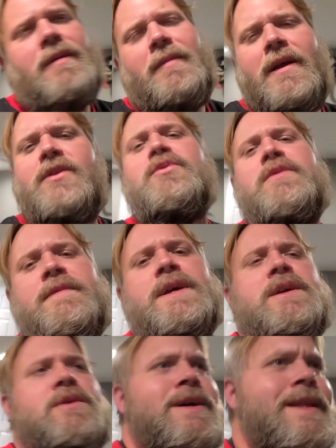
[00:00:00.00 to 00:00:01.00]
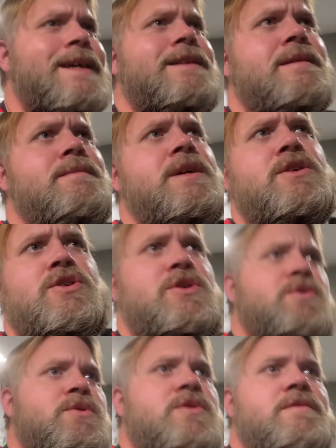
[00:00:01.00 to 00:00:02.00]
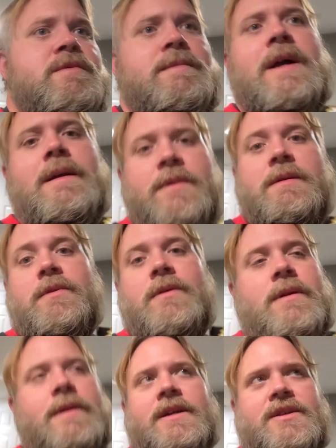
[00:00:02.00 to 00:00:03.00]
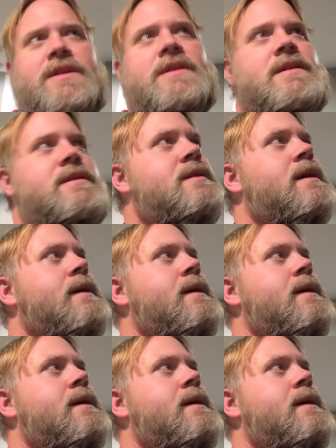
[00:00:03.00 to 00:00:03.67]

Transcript: I might do a video on that someday, just going over my Amiibo collection, because